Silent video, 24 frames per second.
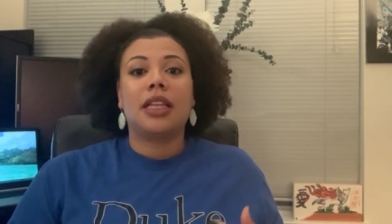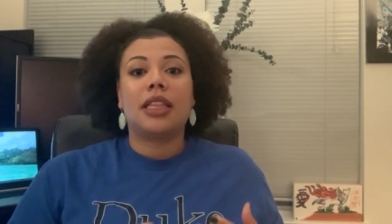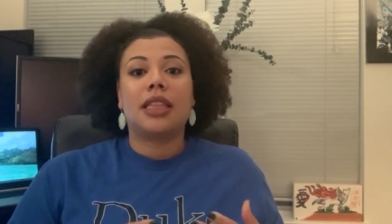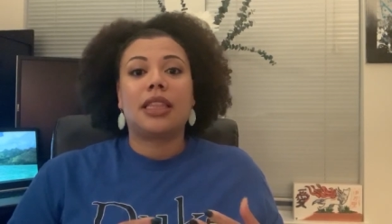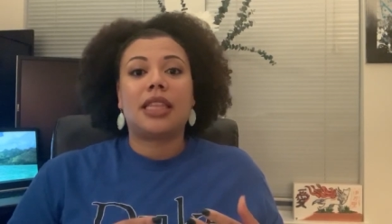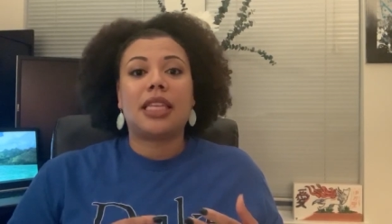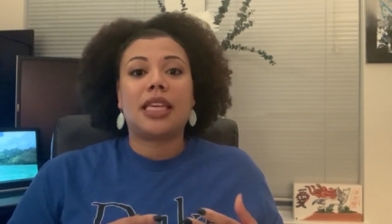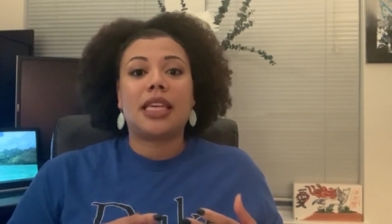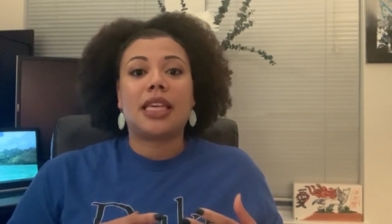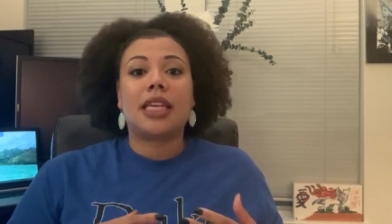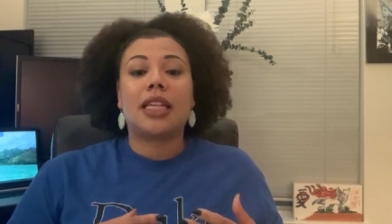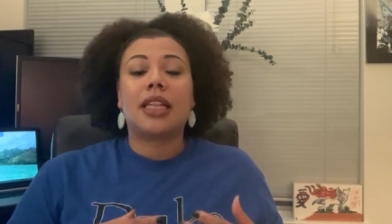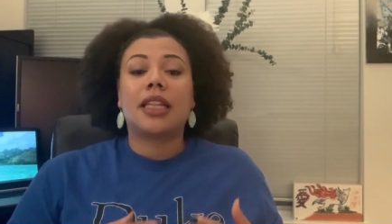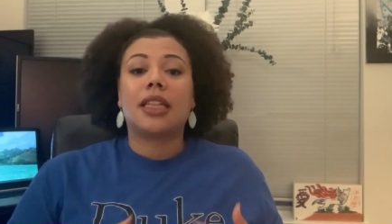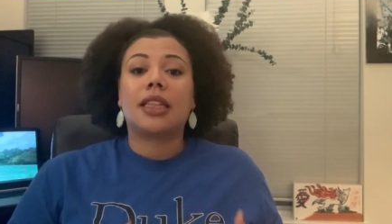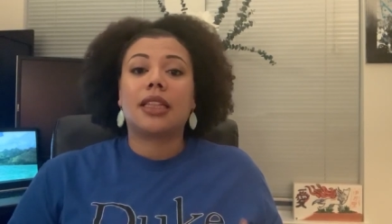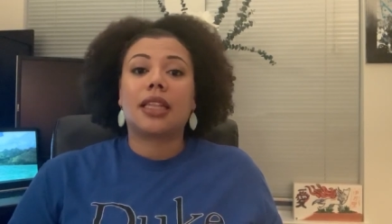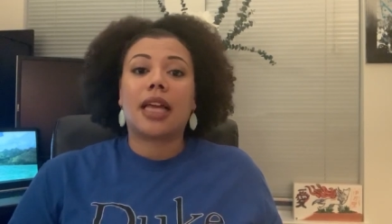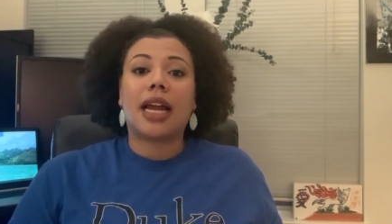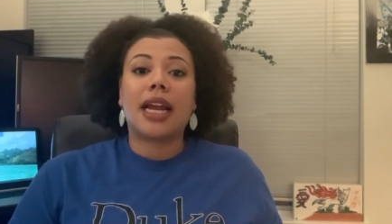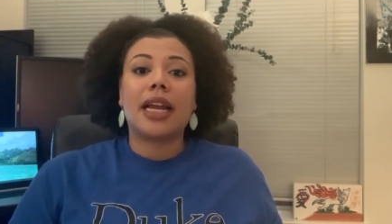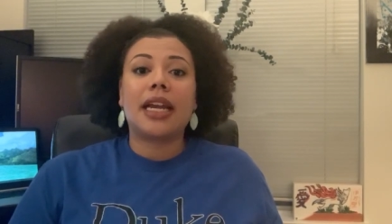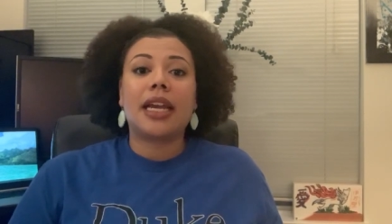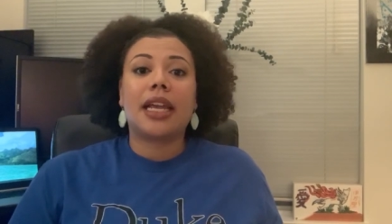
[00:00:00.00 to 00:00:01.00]
the
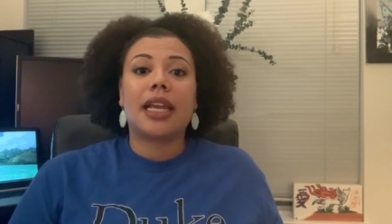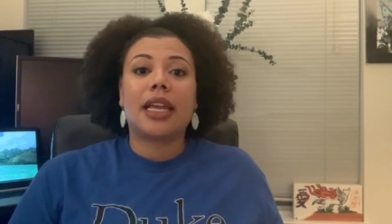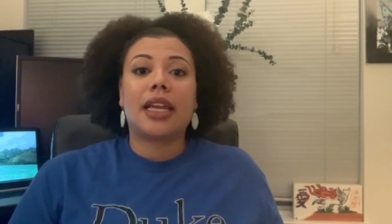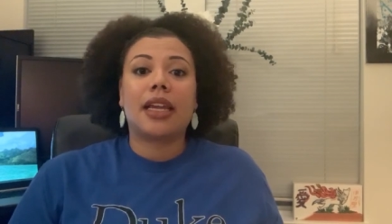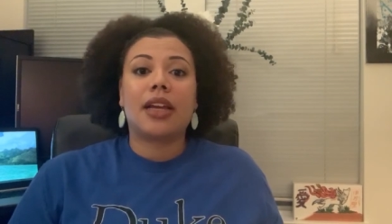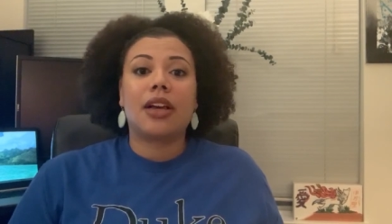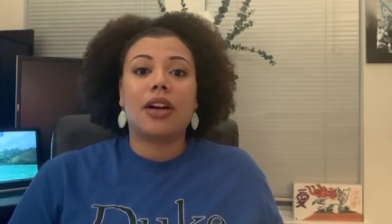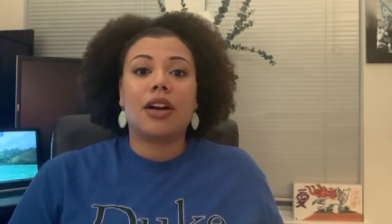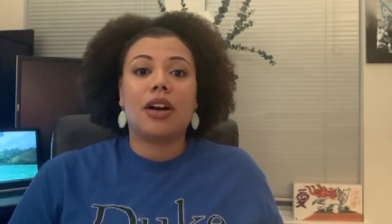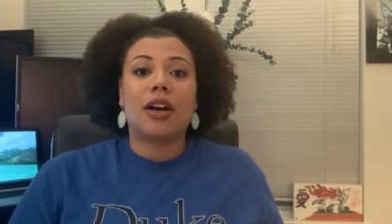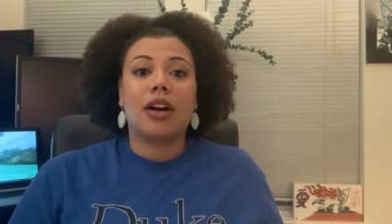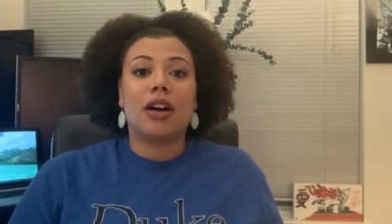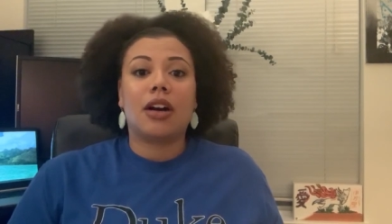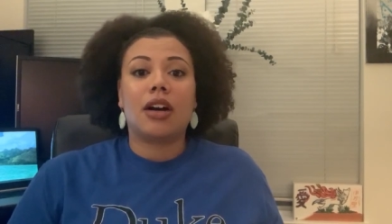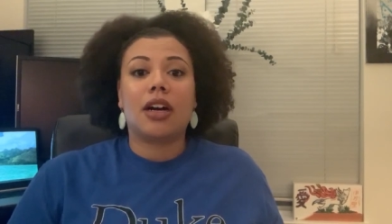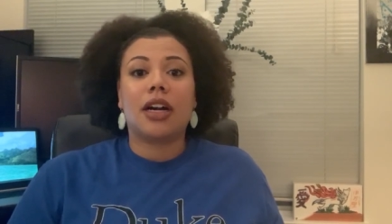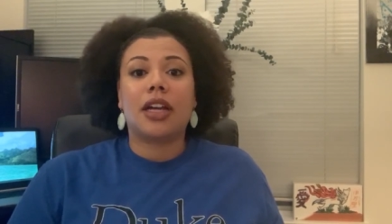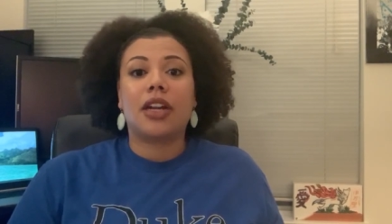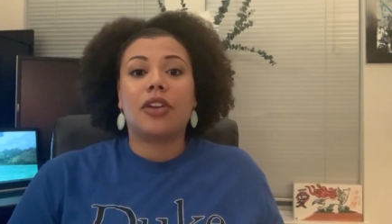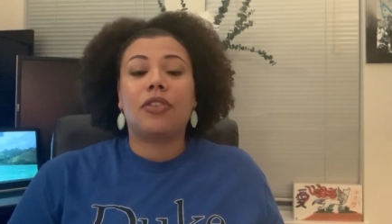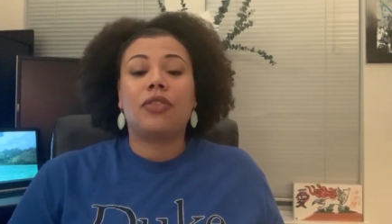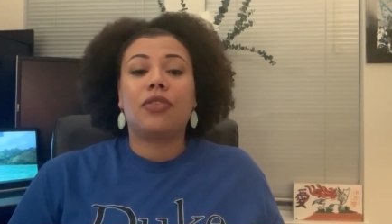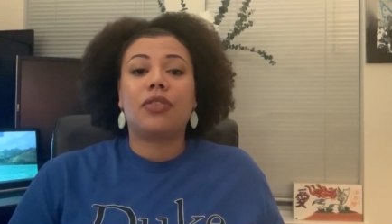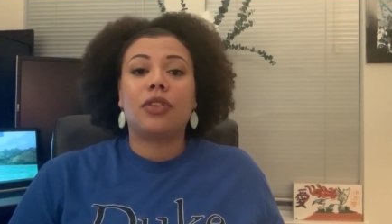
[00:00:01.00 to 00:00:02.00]
lining
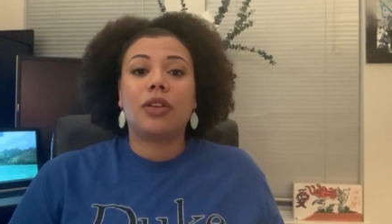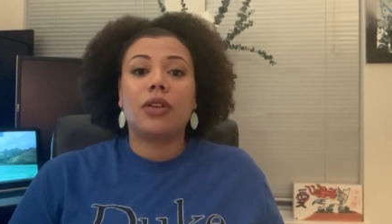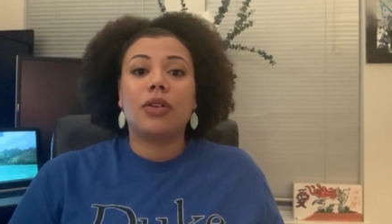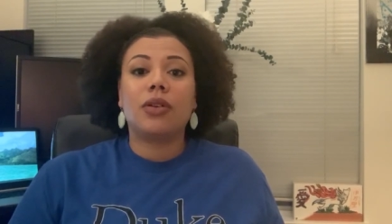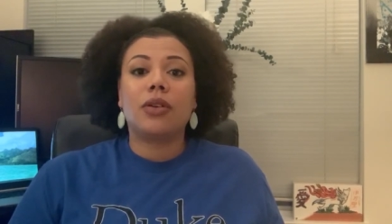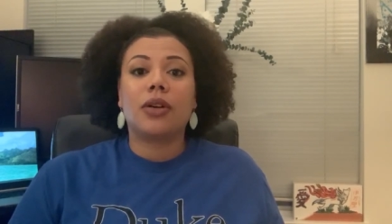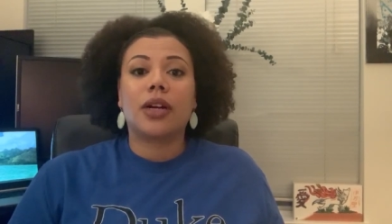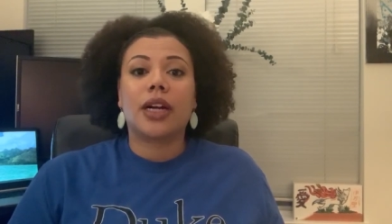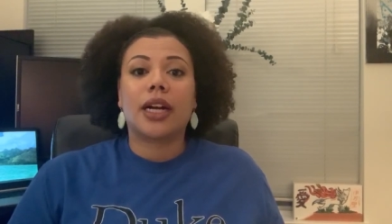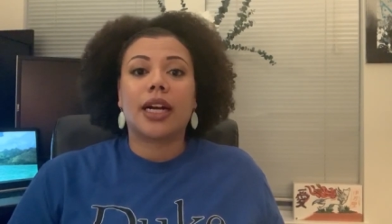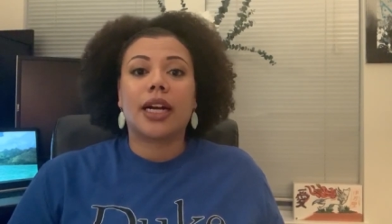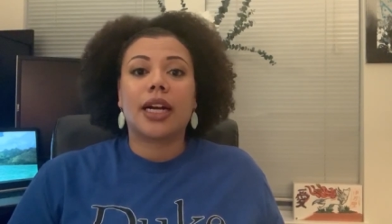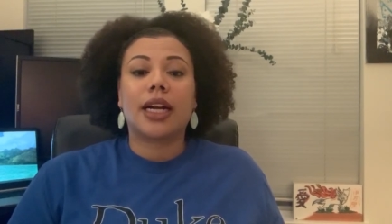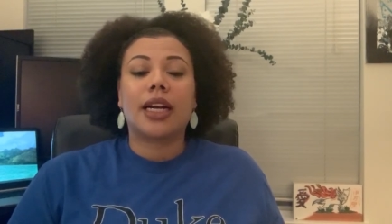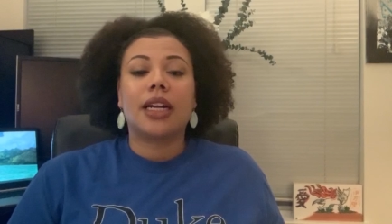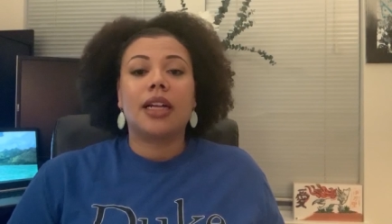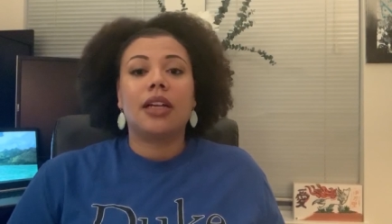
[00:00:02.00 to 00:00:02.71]
on a floor.